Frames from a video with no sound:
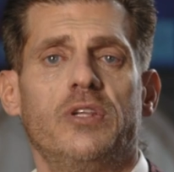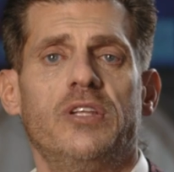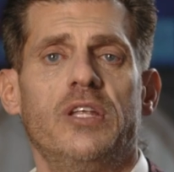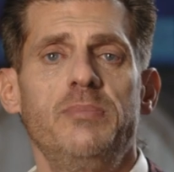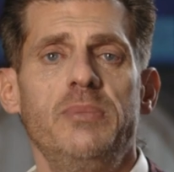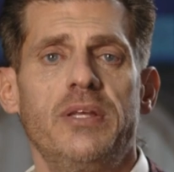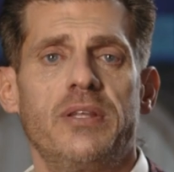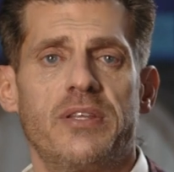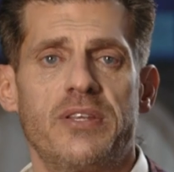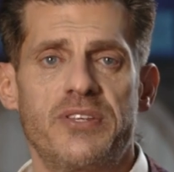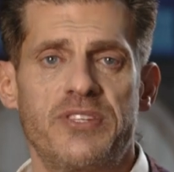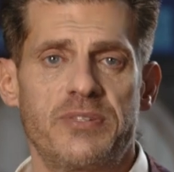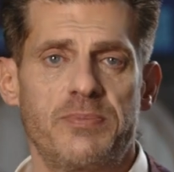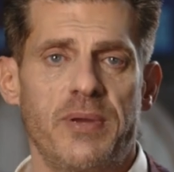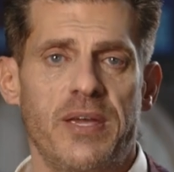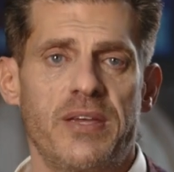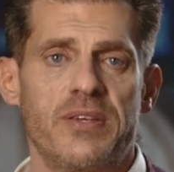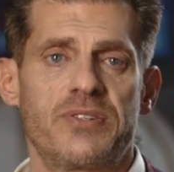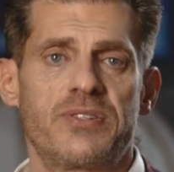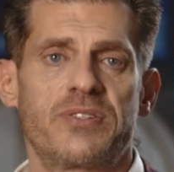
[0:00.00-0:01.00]
limitless
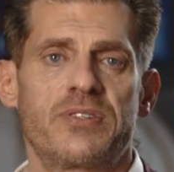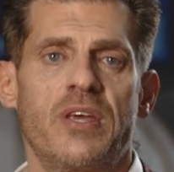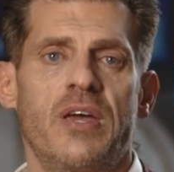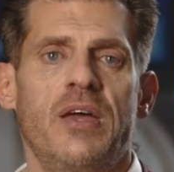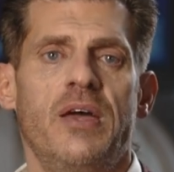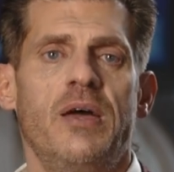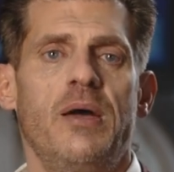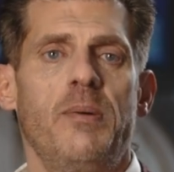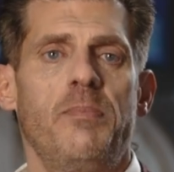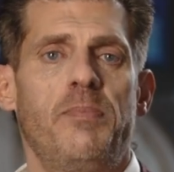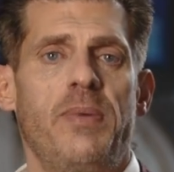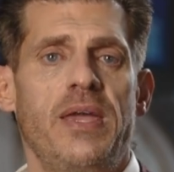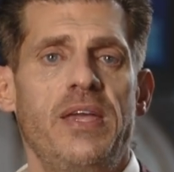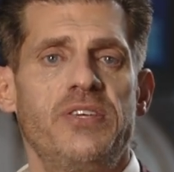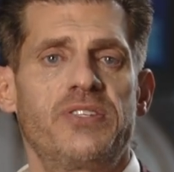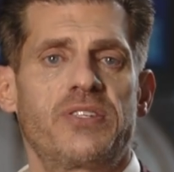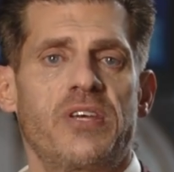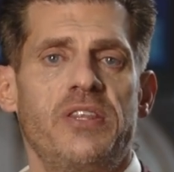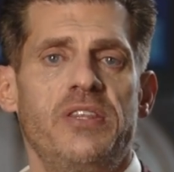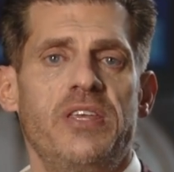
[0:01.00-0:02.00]
space
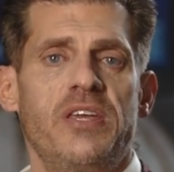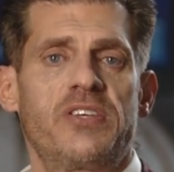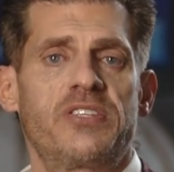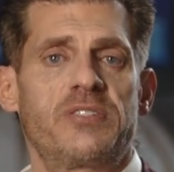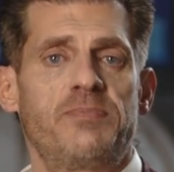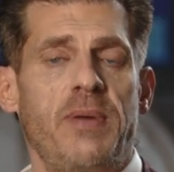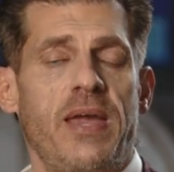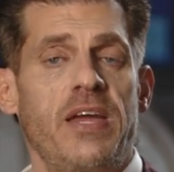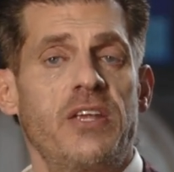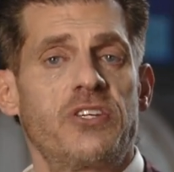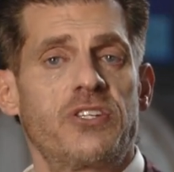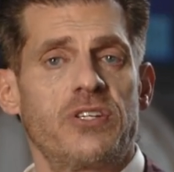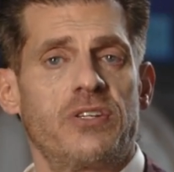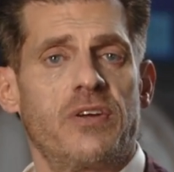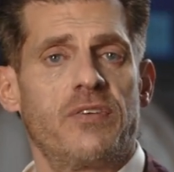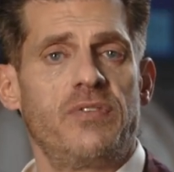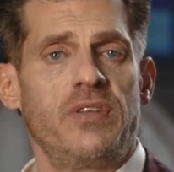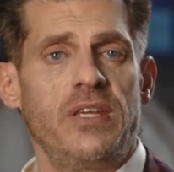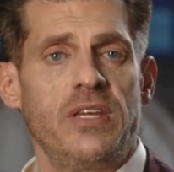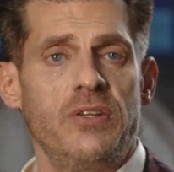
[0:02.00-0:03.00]
based on the expansion
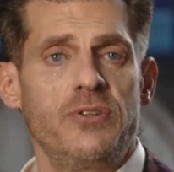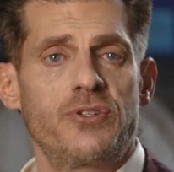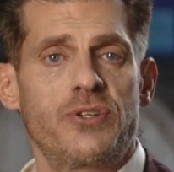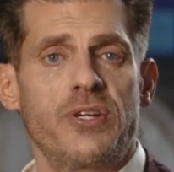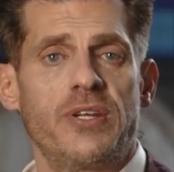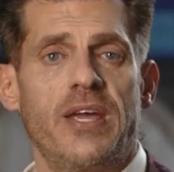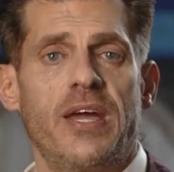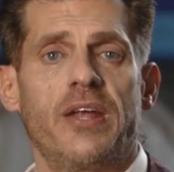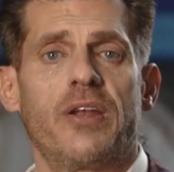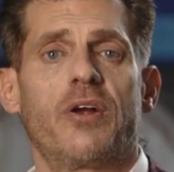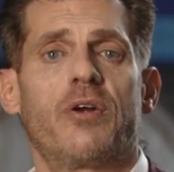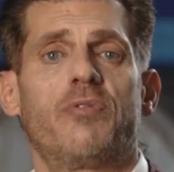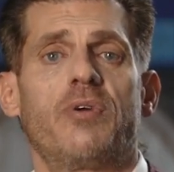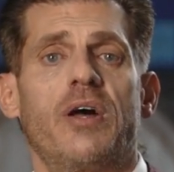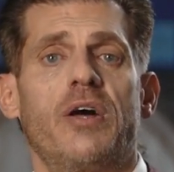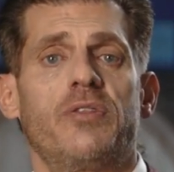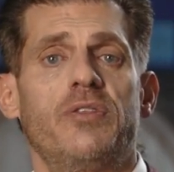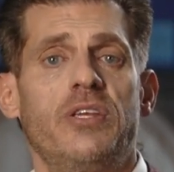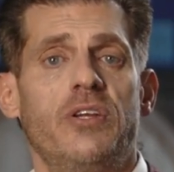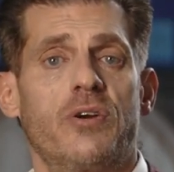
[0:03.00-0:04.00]
of the internet
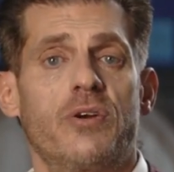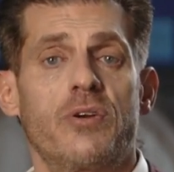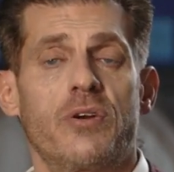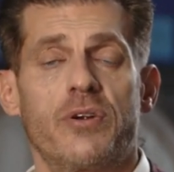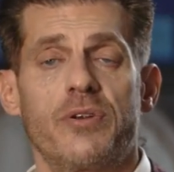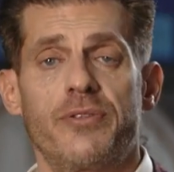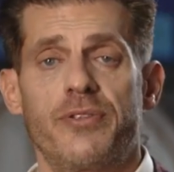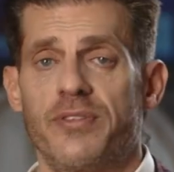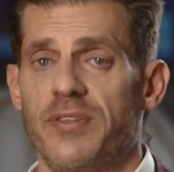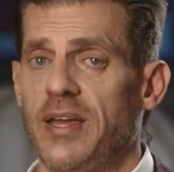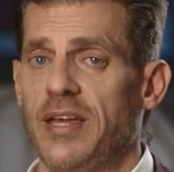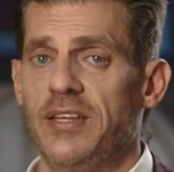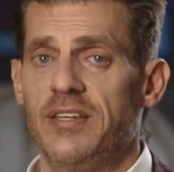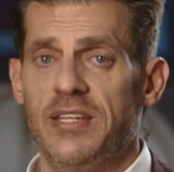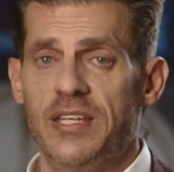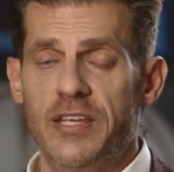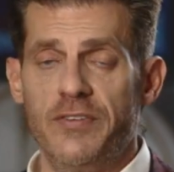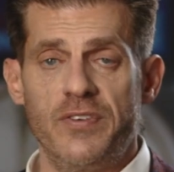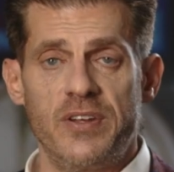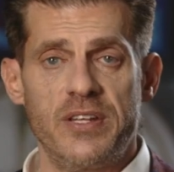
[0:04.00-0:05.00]
around the Earth
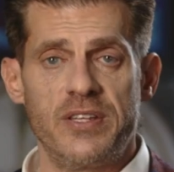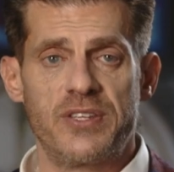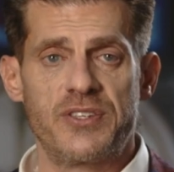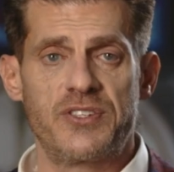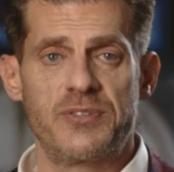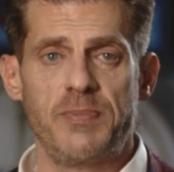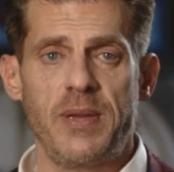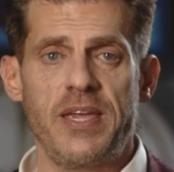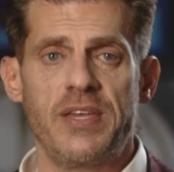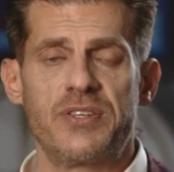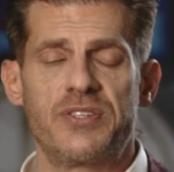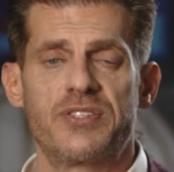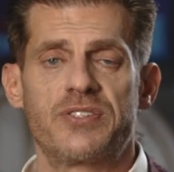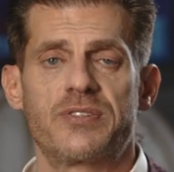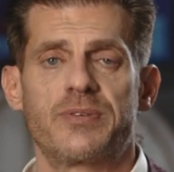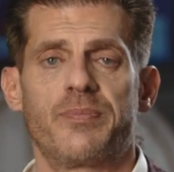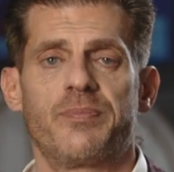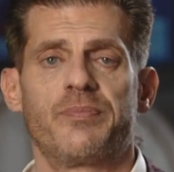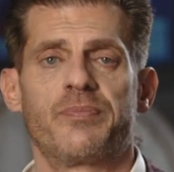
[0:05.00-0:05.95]
and even into space.